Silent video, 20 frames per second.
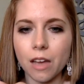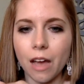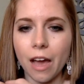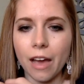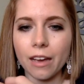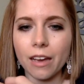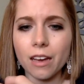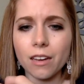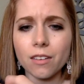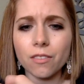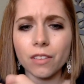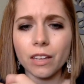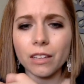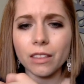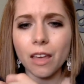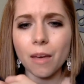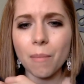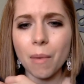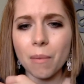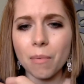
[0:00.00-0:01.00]
I kind of like
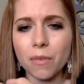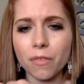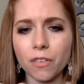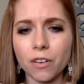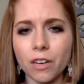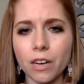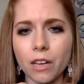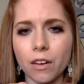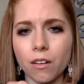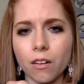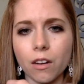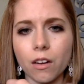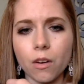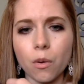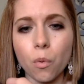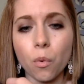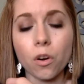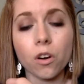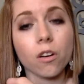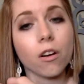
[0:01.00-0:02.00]
that maybe for an inner
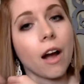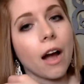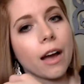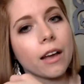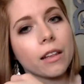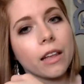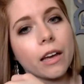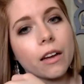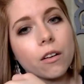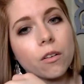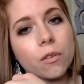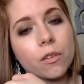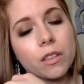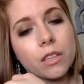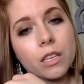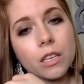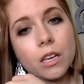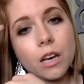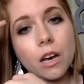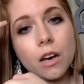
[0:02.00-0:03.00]
corner highlight or
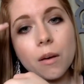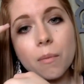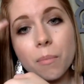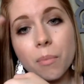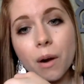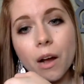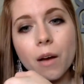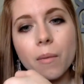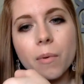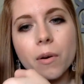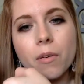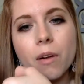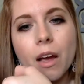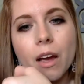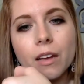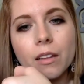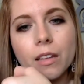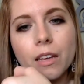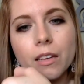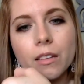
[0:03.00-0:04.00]
the brow bone
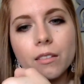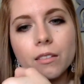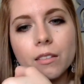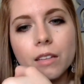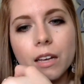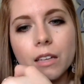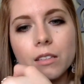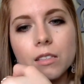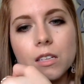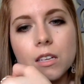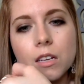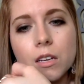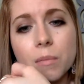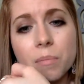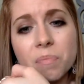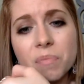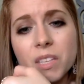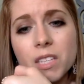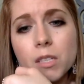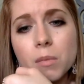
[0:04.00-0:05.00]
highlight. That's a
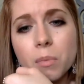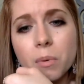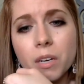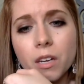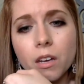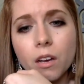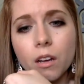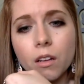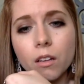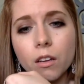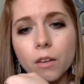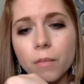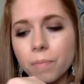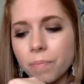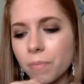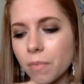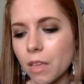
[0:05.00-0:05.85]
pretty color.